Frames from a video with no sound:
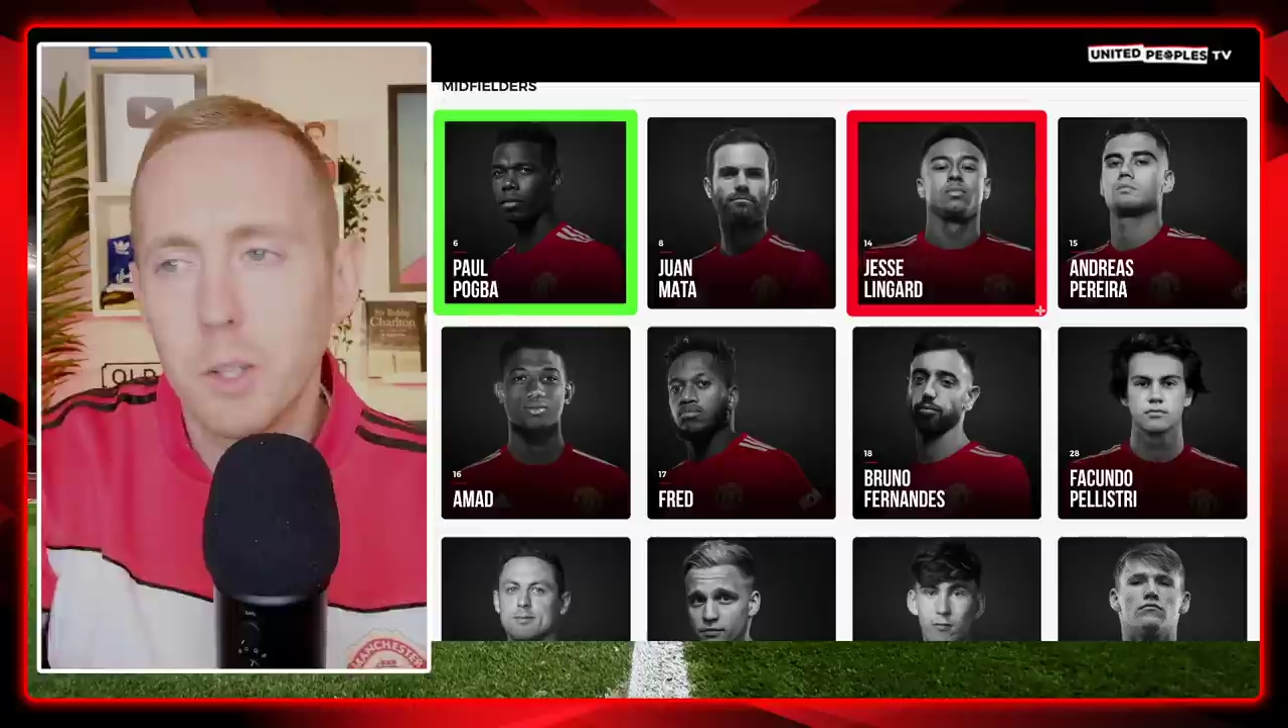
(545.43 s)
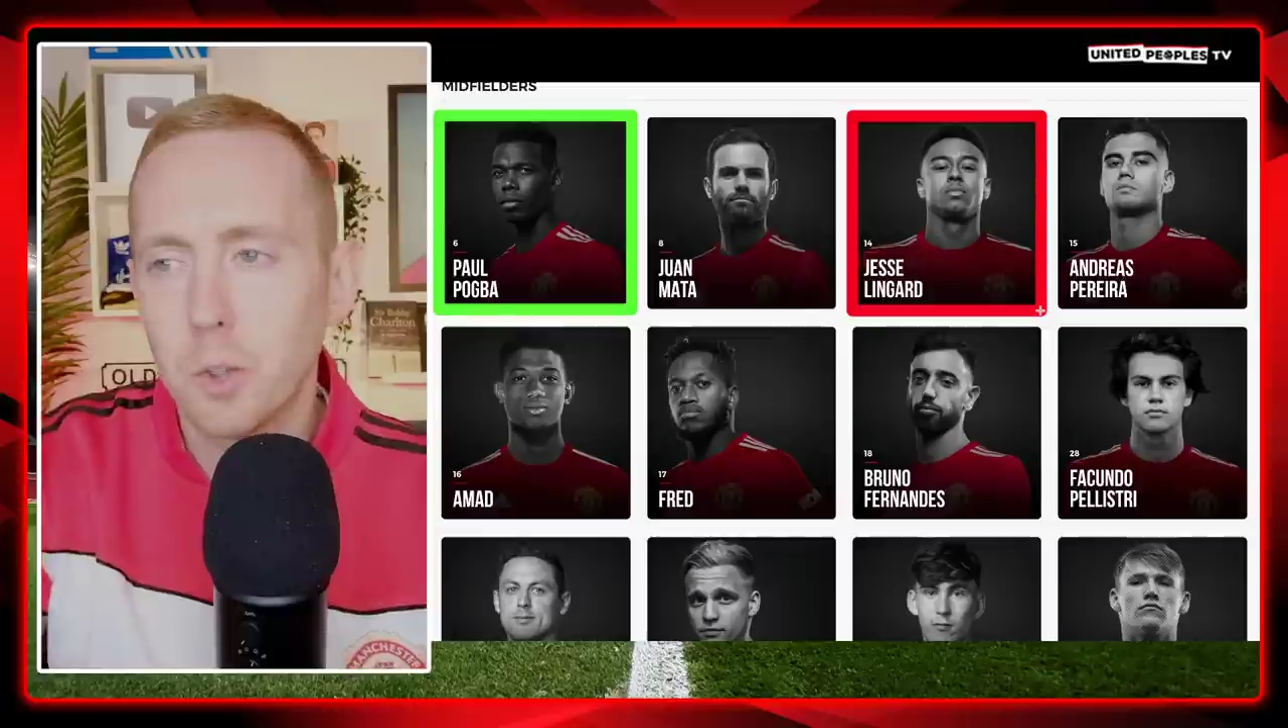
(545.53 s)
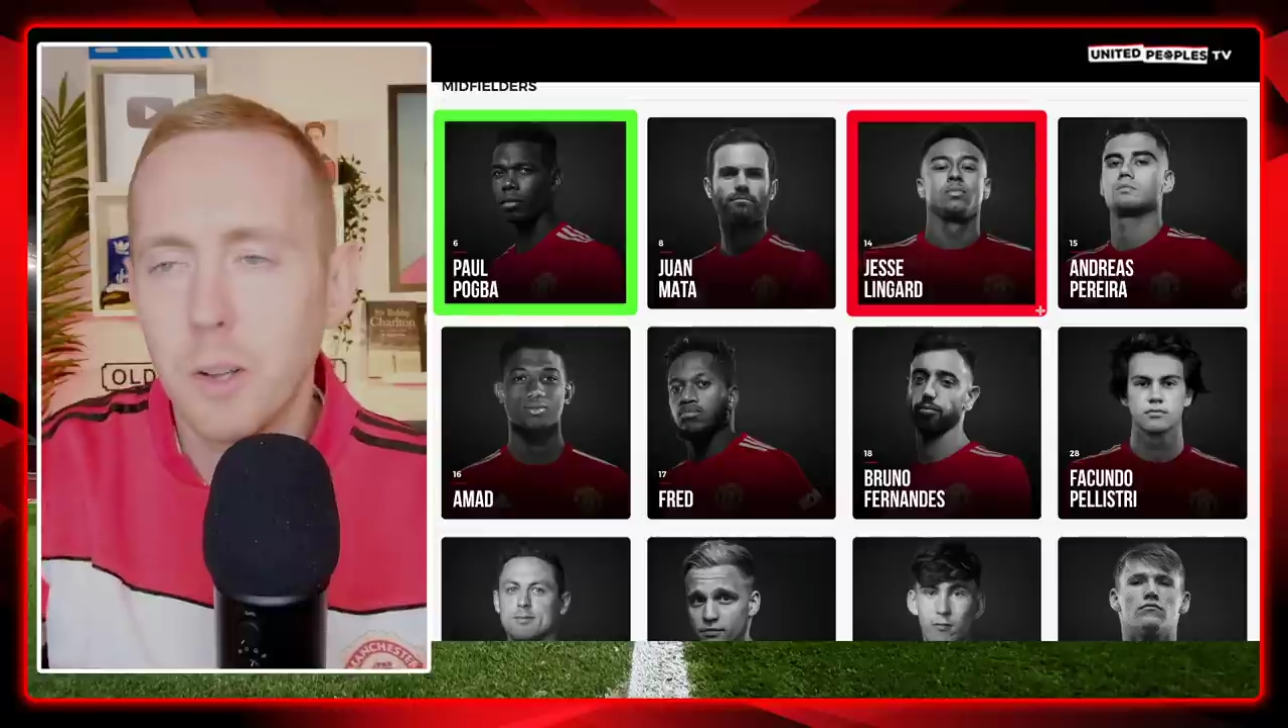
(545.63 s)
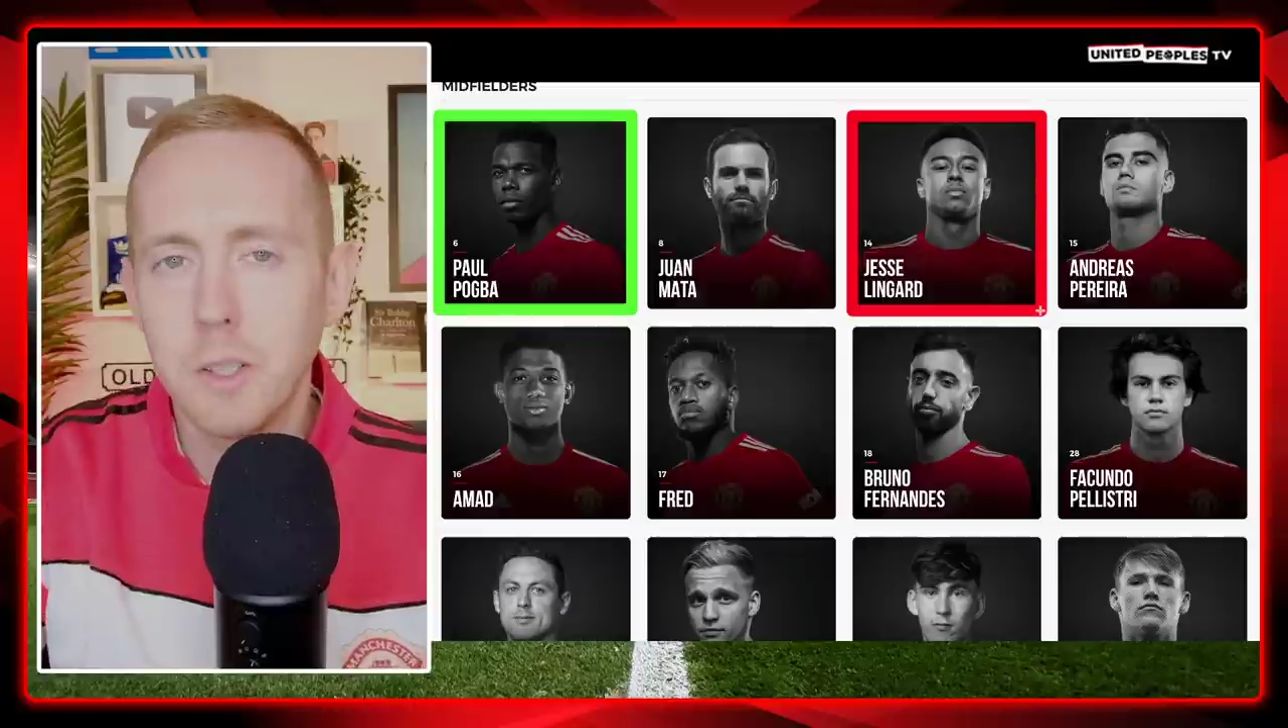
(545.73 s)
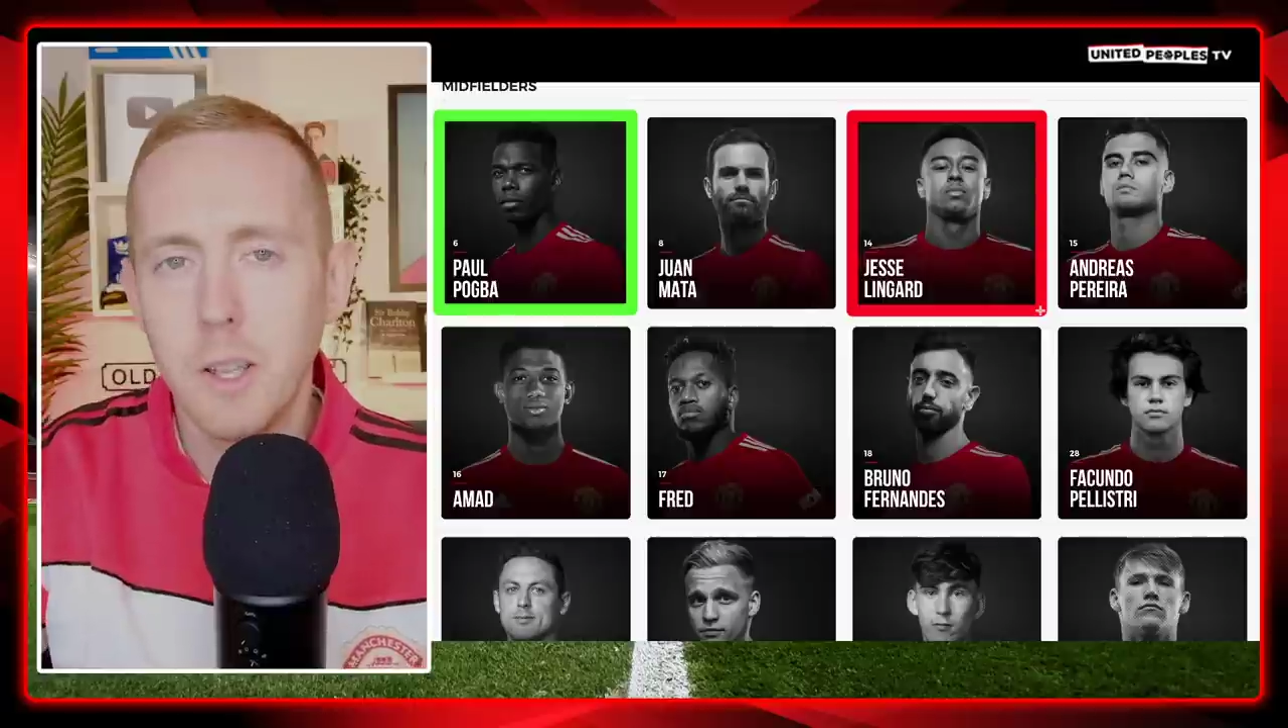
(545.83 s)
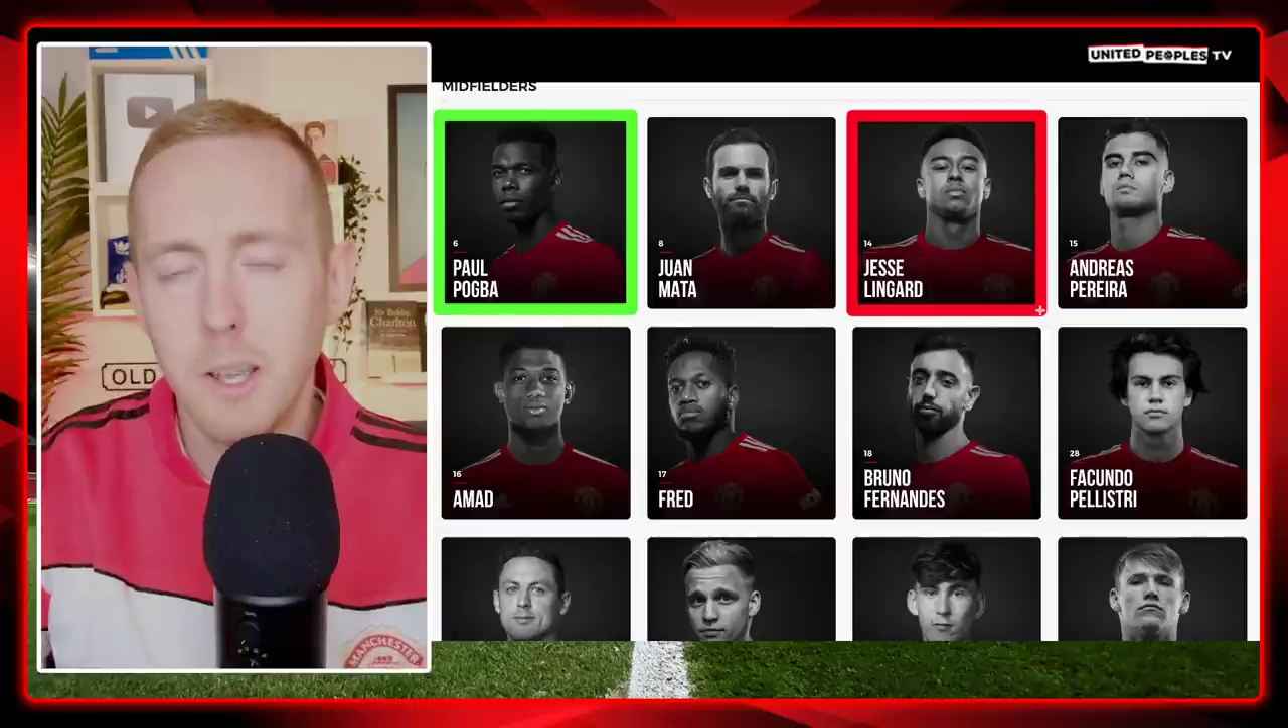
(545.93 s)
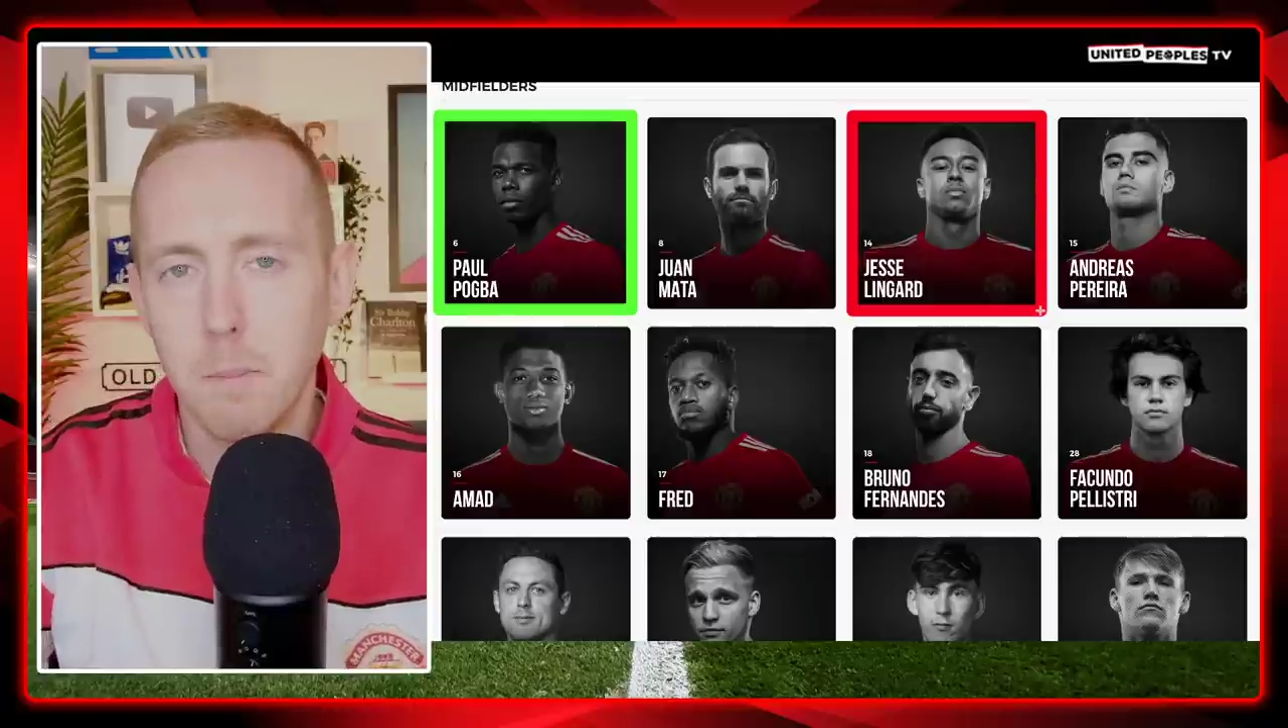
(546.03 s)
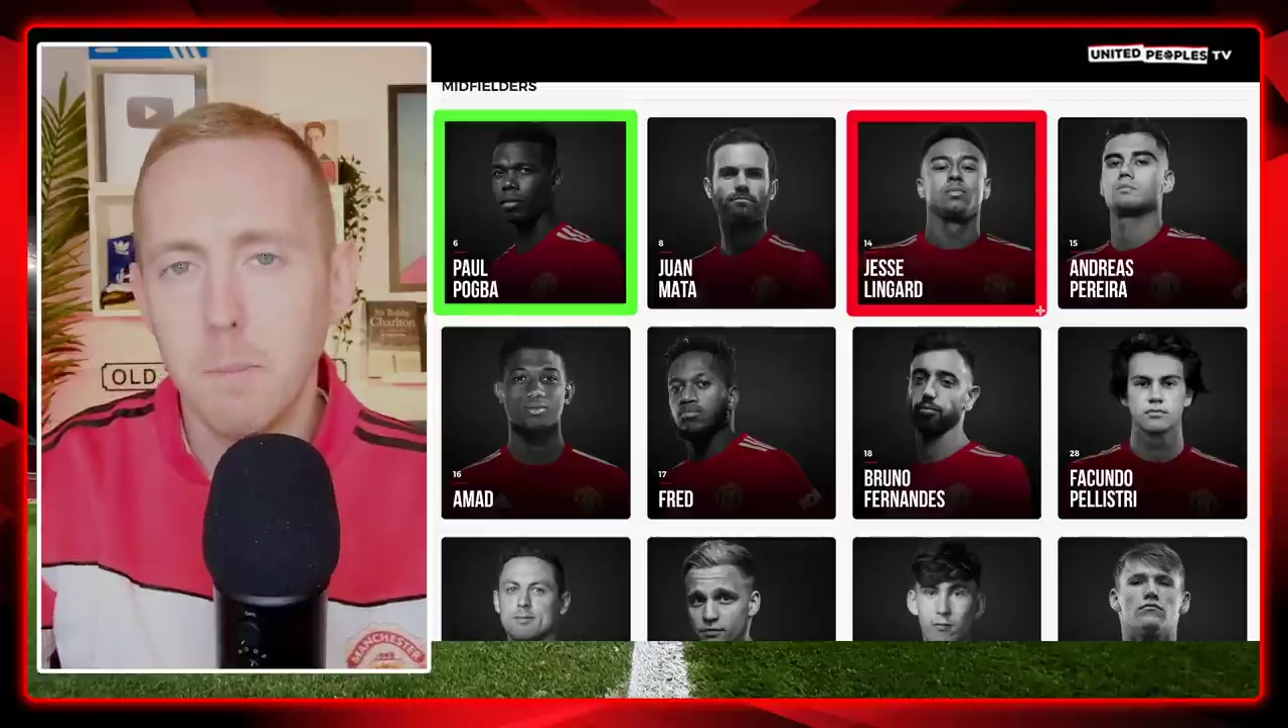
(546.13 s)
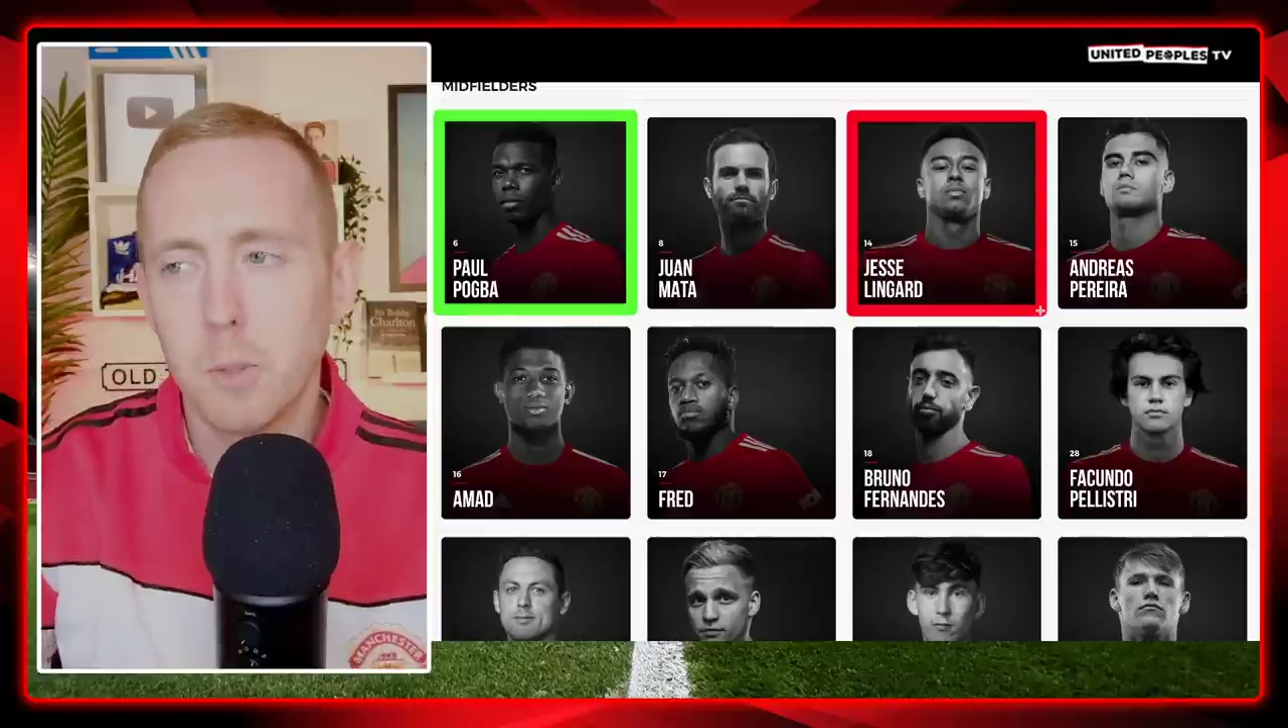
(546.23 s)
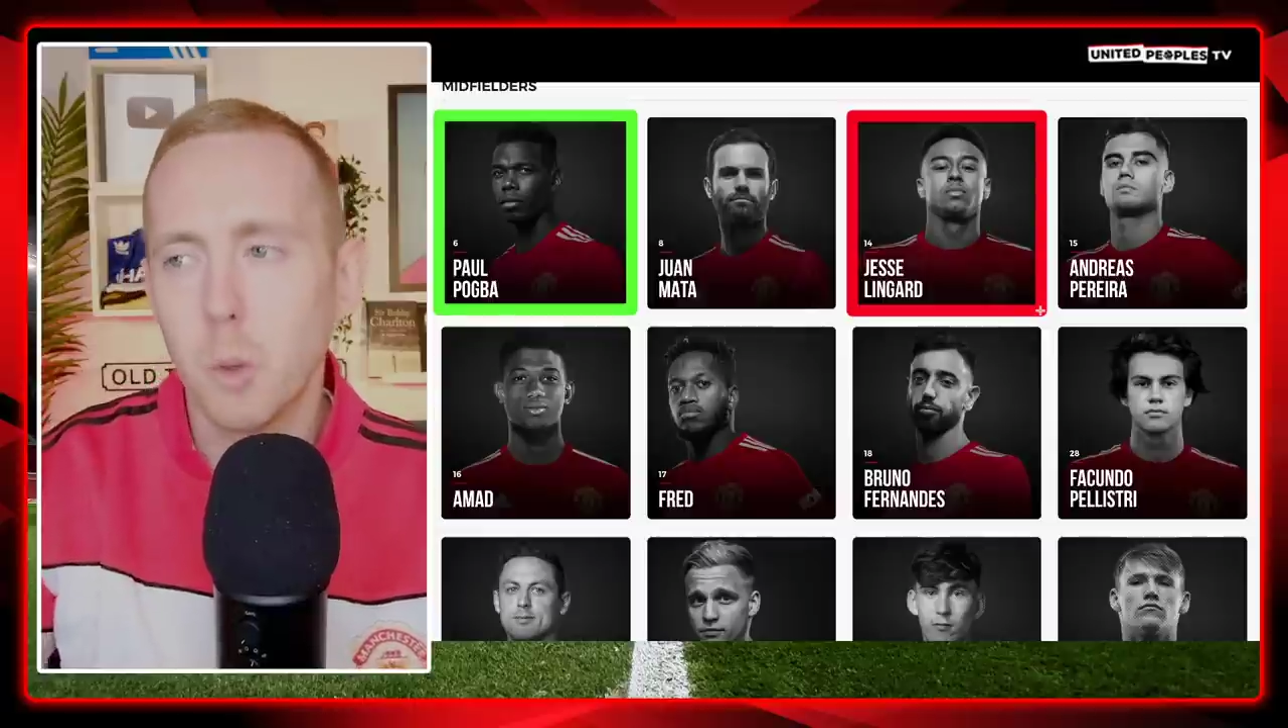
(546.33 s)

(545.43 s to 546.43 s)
can trust him